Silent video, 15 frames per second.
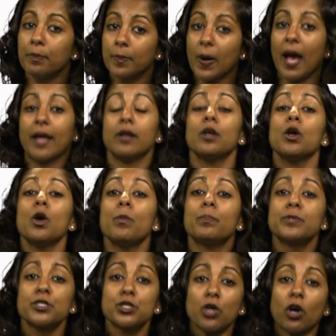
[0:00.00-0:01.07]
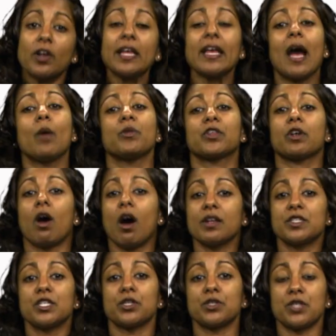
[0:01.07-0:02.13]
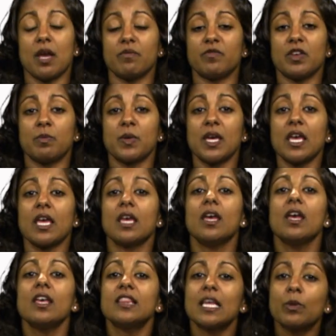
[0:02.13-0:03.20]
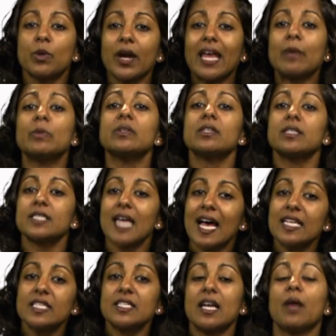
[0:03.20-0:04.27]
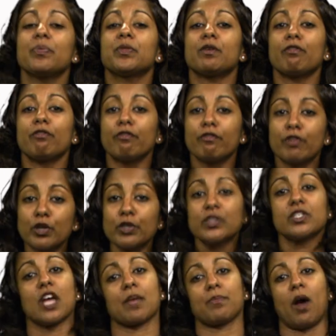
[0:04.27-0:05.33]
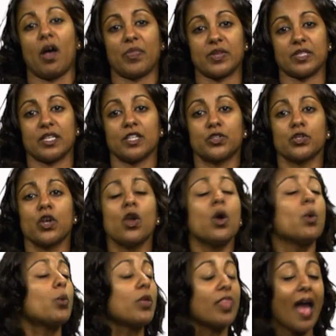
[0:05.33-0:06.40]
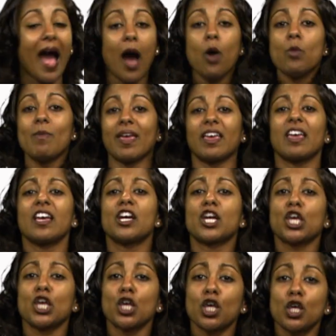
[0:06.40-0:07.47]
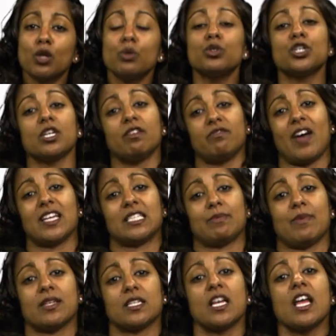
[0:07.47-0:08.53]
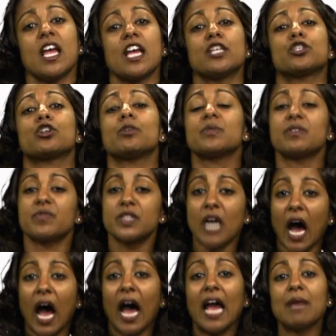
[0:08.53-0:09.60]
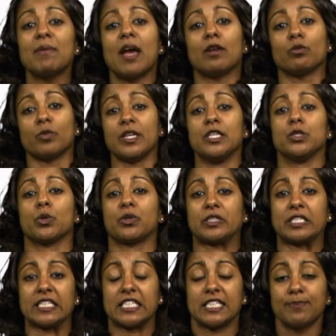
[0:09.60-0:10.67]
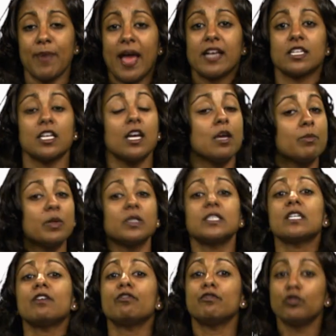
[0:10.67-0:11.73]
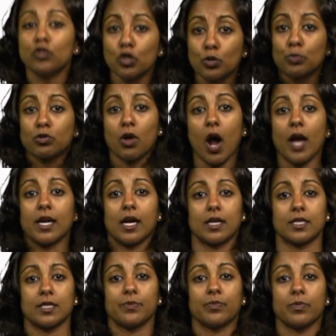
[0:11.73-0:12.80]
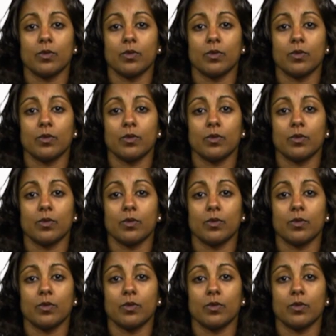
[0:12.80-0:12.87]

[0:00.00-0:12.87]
But starting out with the Concierge M V P, they were able to test out their first hypothesis without making a huge investment in terms of time and resources spent building a full product.